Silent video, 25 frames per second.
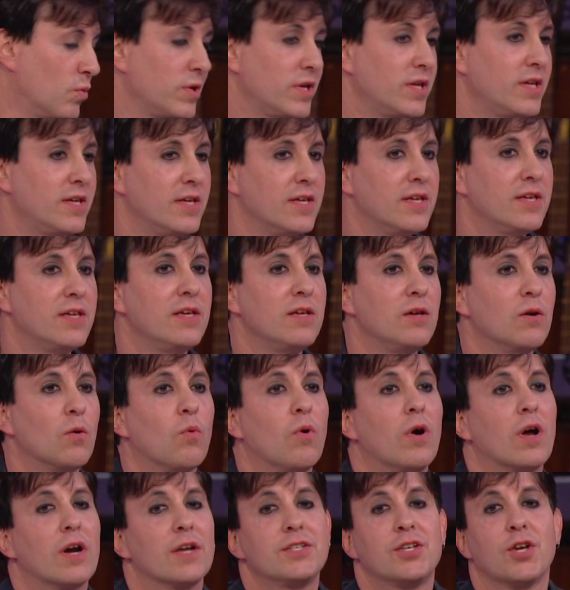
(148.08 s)
We
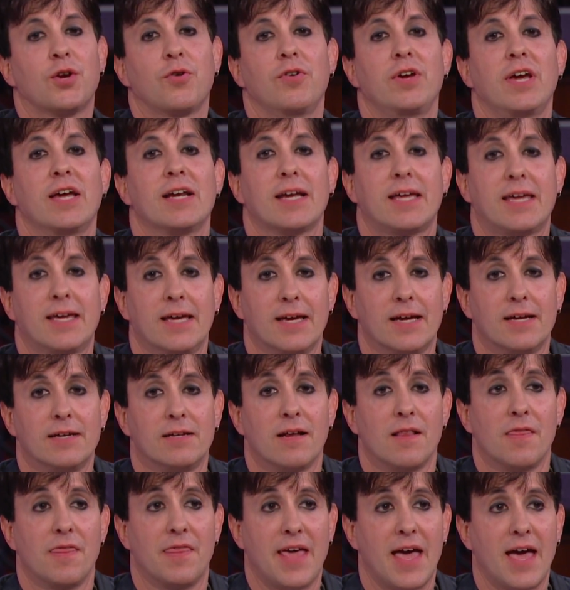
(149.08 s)
wanted to create a
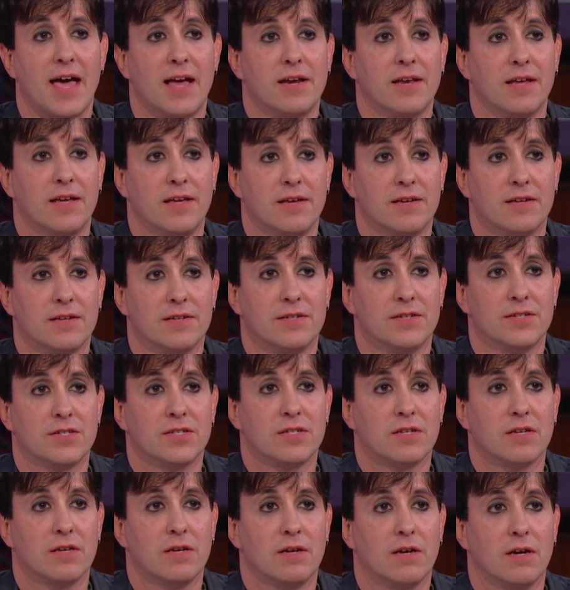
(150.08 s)
kit that
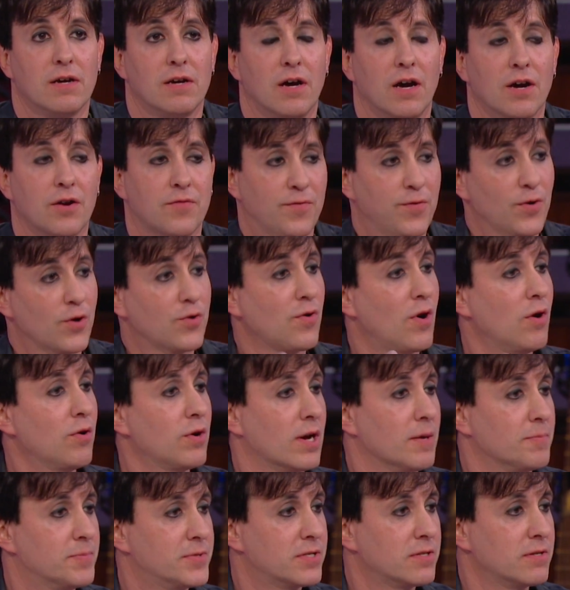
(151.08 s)
is for
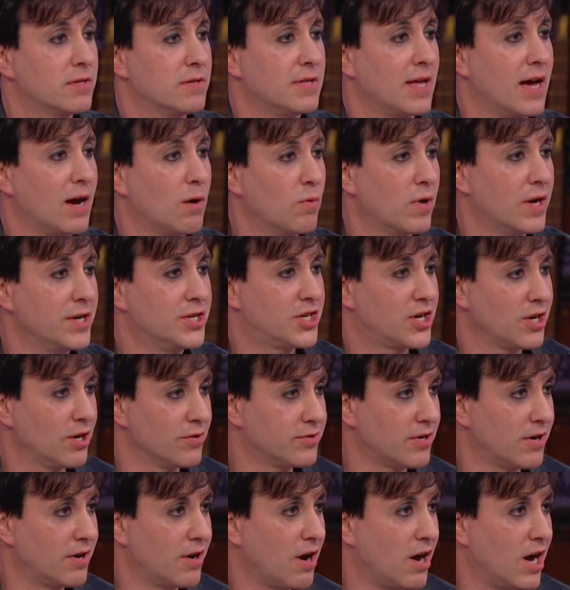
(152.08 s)
grown-ups. That way
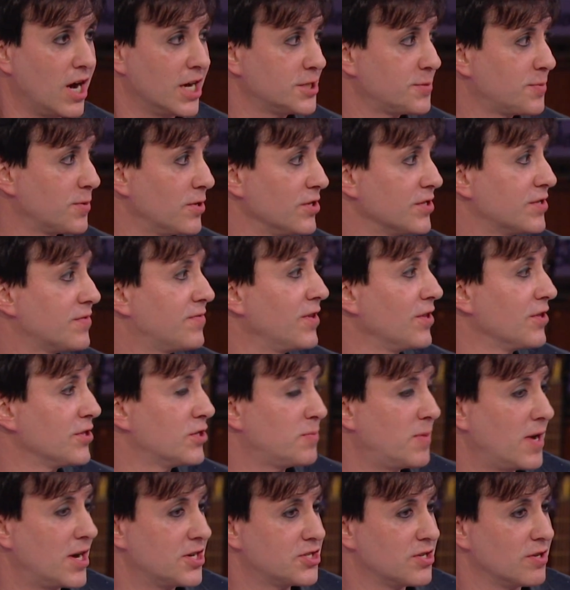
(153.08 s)
children in hospitals feel
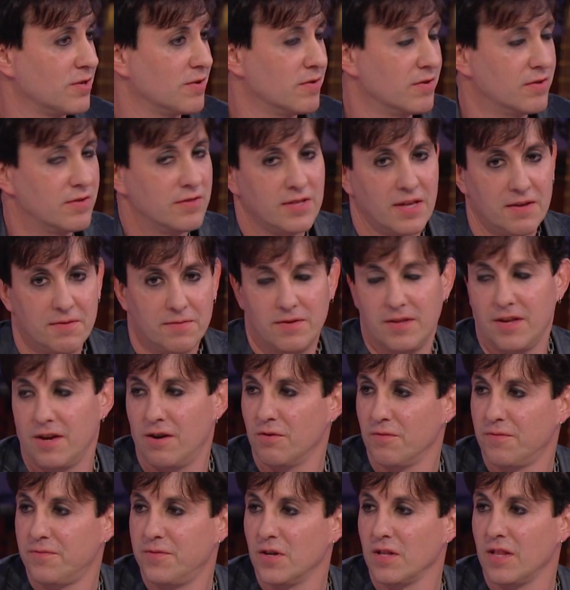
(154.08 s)
special. They
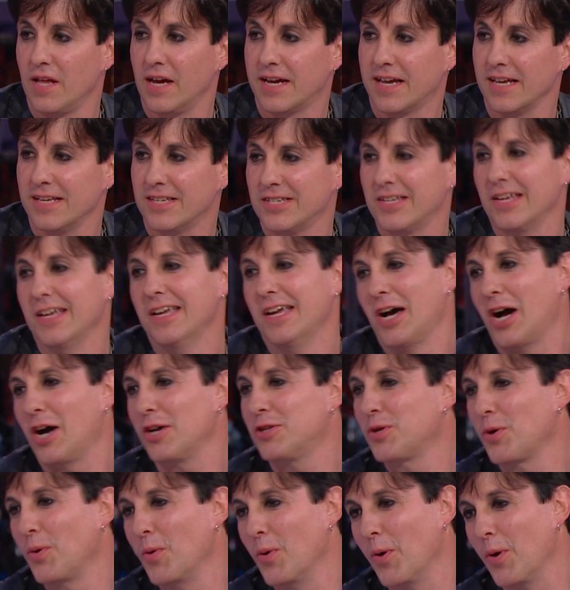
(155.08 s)
don't feel like it's a
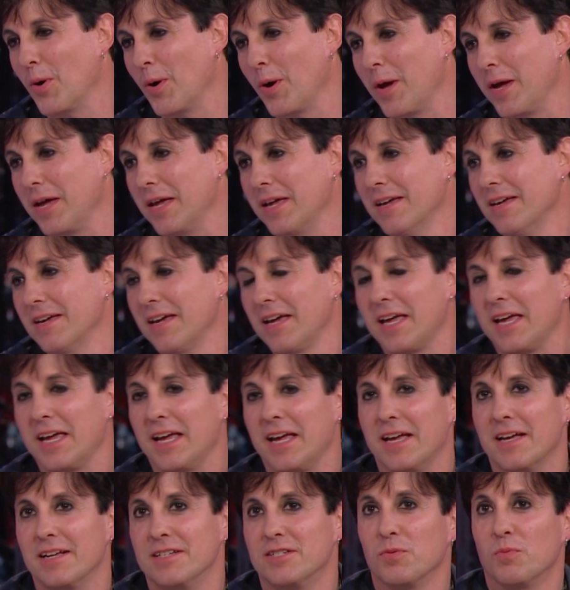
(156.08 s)
toy.
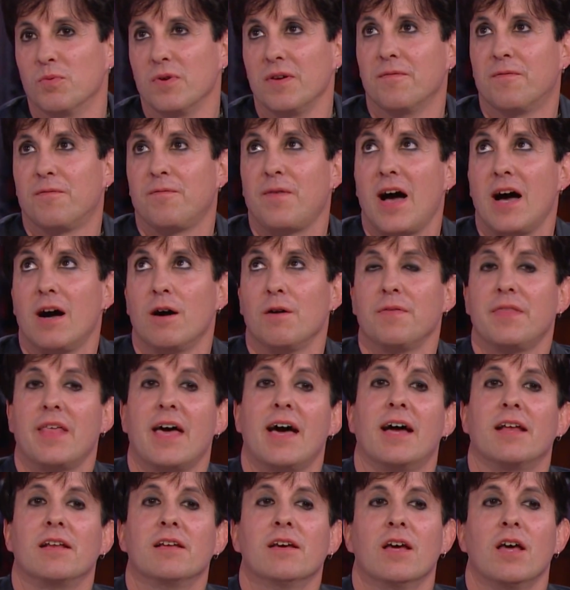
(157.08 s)
And we've found
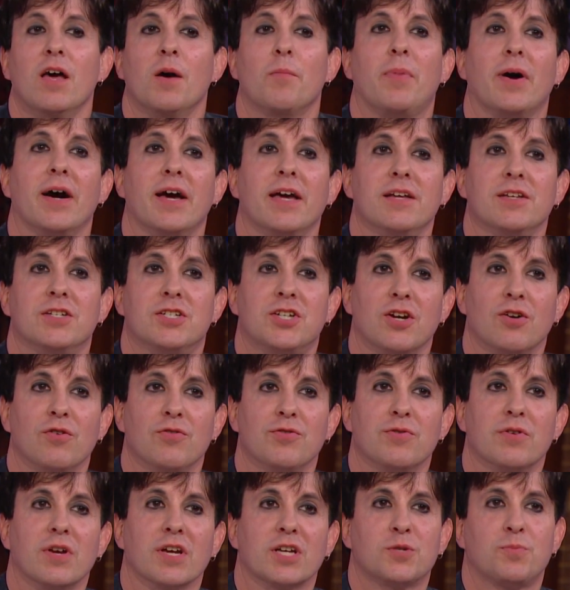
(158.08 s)
that by
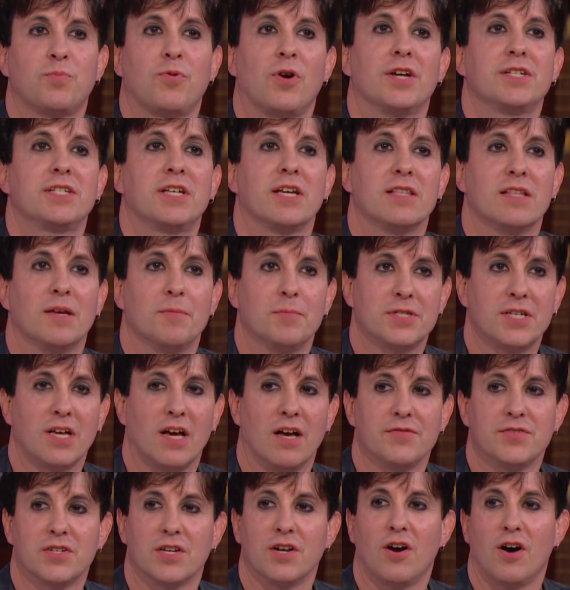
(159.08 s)
children expressing
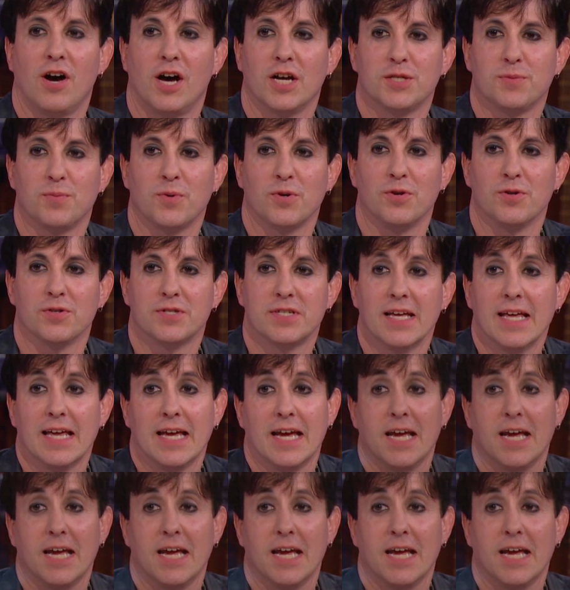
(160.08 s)
themselves in hospitals,